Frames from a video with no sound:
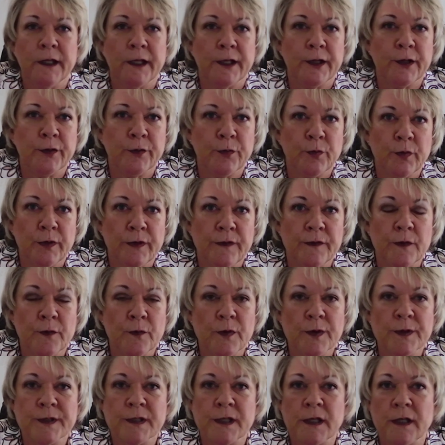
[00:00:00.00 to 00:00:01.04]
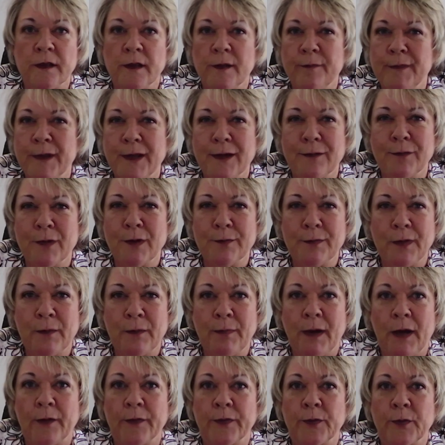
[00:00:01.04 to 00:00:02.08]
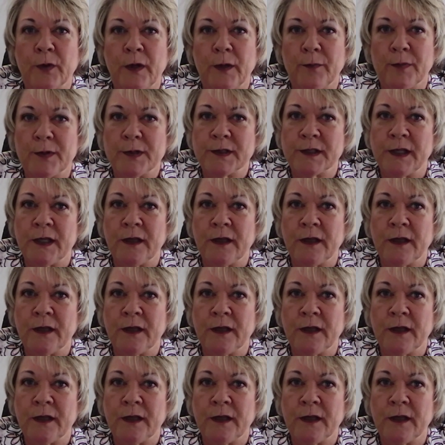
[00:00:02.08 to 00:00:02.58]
we're seeing the minimum about 3%.